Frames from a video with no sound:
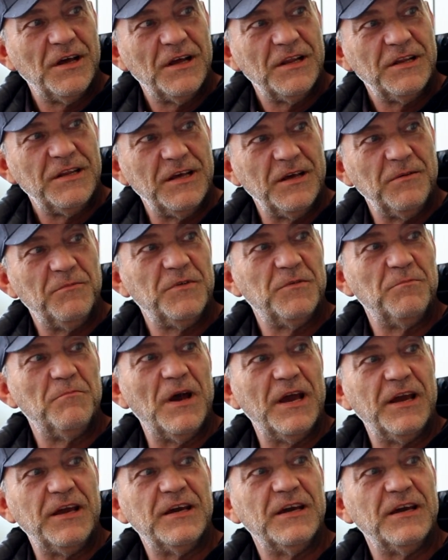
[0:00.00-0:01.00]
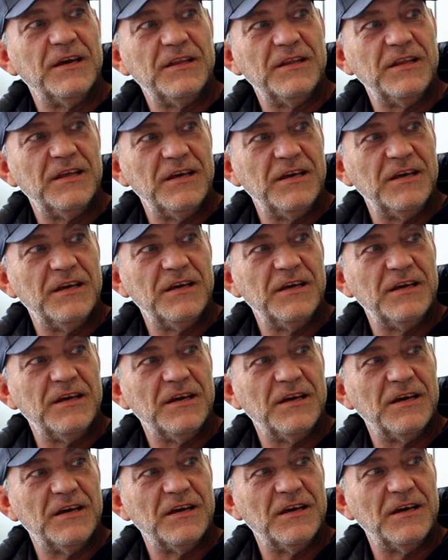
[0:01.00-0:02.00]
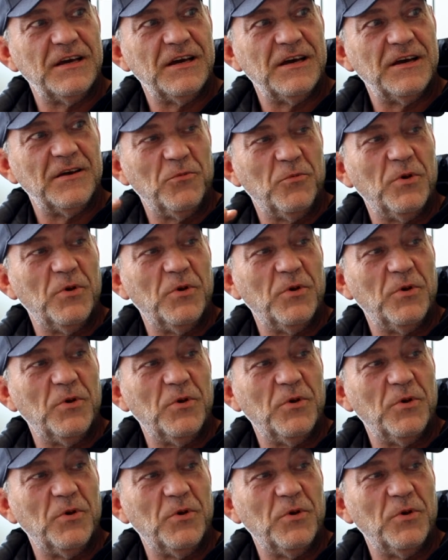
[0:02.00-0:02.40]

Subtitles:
teams making the